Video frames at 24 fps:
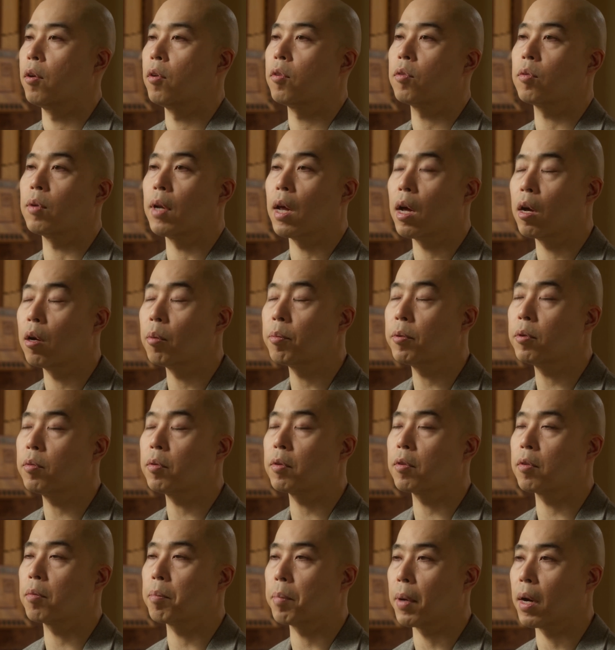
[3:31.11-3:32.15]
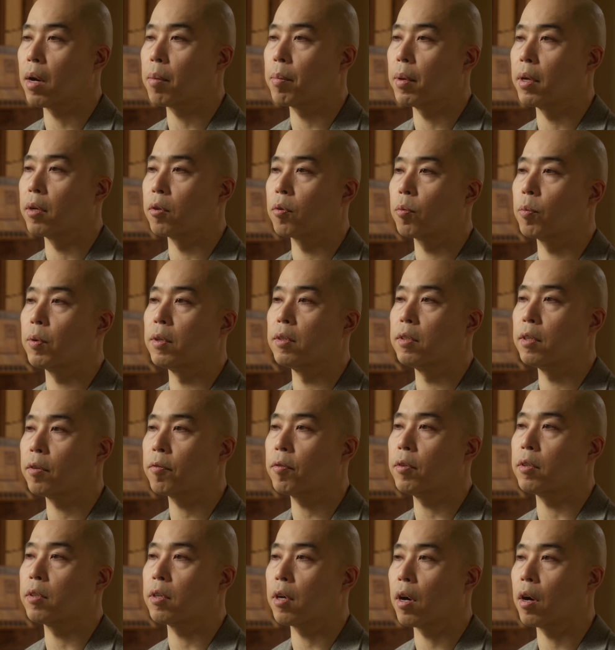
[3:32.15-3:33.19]
So it helps to experiment with
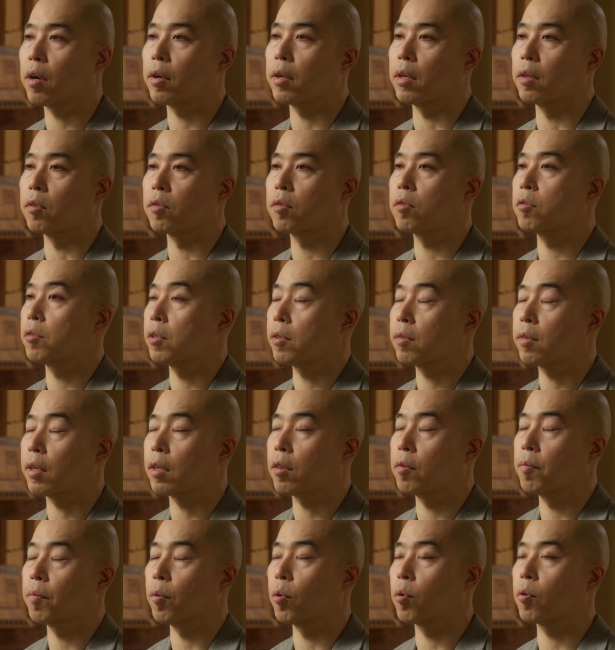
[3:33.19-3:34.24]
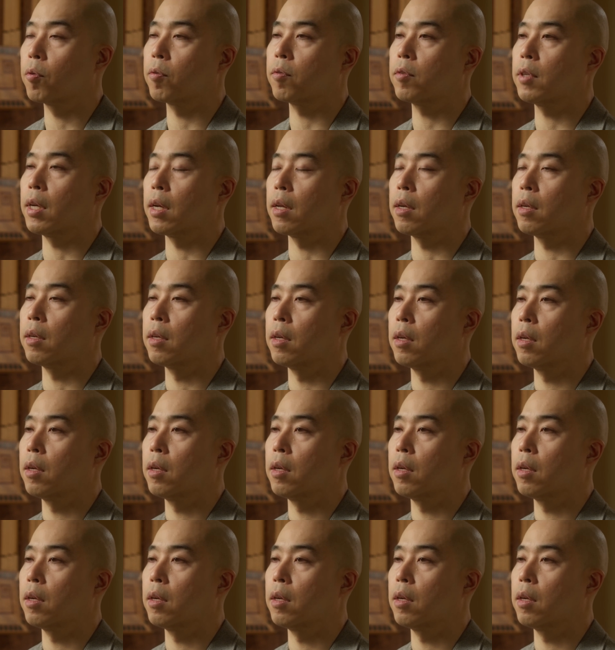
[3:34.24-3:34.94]
different targets, just like the vocal study.